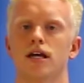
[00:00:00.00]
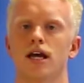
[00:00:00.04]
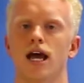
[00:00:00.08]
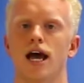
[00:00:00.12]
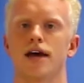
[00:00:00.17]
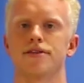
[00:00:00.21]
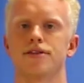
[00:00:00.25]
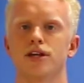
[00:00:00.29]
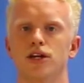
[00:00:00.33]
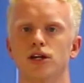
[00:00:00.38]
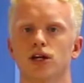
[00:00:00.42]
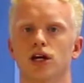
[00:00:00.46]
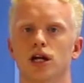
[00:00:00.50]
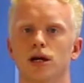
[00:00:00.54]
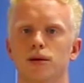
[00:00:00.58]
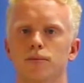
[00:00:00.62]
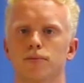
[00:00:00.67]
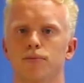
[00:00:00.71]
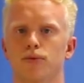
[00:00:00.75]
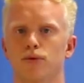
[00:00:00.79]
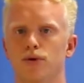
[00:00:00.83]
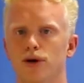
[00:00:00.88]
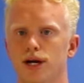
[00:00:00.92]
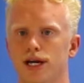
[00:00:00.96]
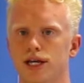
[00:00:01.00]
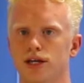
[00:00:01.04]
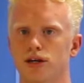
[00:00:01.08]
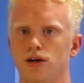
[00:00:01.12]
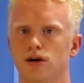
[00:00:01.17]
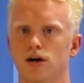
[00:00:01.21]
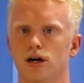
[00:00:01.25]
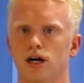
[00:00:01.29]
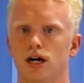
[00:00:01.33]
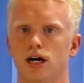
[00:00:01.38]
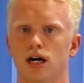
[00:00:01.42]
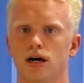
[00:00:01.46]
and then you're going to bring
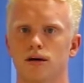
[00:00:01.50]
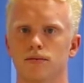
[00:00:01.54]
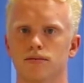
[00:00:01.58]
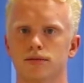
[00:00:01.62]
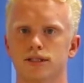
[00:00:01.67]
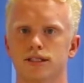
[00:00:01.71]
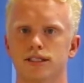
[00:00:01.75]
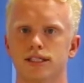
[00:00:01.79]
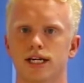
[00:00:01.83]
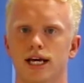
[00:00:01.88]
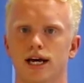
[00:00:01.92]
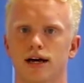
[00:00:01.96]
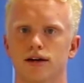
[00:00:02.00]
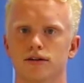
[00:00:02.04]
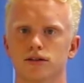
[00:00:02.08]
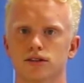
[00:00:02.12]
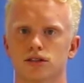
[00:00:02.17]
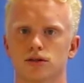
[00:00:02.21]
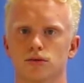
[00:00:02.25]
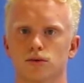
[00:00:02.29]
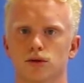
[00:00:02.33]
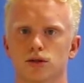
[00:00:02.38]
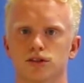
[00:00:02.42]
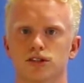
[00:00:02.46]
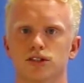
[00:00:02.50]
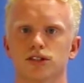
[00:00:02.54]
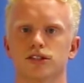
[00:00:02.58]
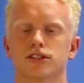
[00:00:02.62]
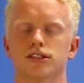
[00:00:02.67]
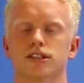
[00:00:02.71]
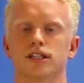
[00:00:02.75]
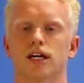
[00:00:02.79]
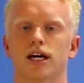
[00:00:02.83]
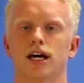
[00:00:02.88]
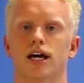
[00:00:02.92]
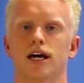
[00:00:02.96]
your arm down towards your
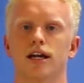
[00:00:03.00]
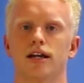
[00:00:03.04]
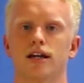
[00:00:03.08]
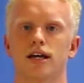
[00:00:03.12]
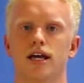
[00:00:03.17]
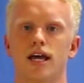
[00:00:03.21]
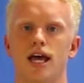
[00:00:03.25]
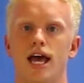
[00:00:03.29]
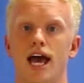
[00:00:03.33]
side